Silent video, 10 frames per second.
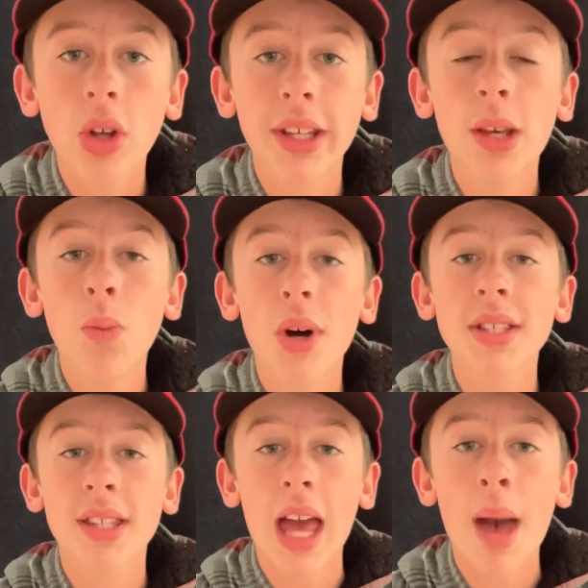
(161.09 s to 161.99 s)
he
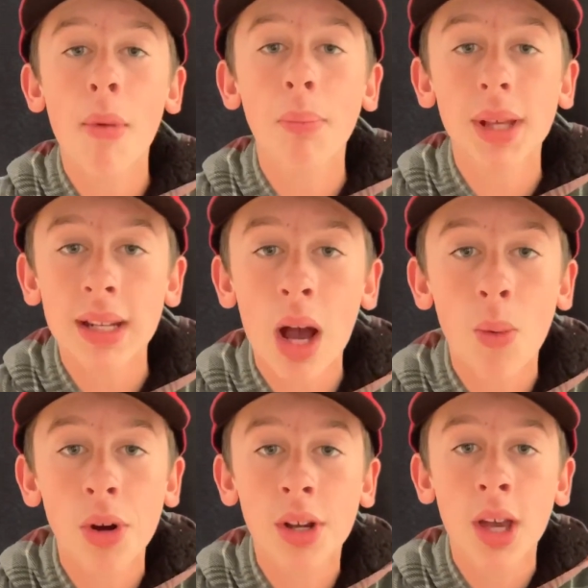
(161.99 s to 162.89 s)
was an MLB
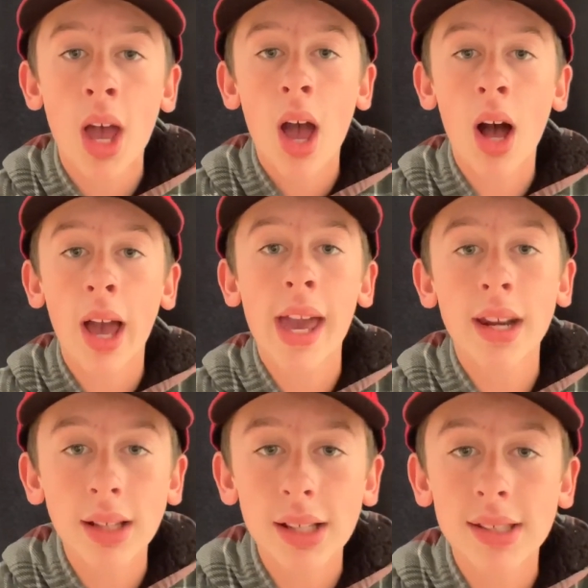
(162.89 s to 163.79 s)
Network
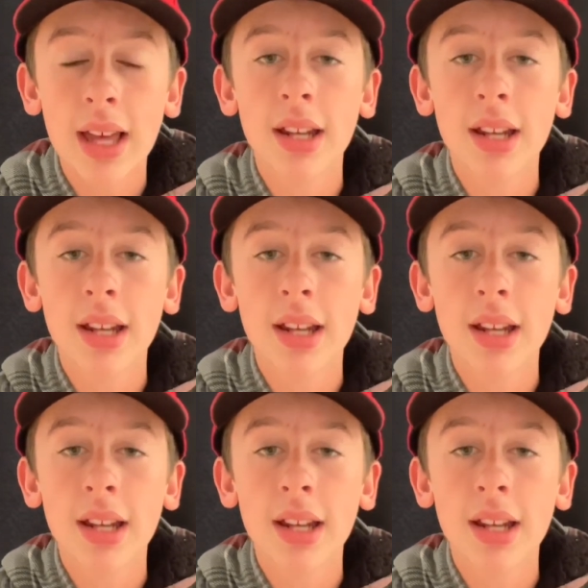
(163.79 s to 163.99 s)
analyst,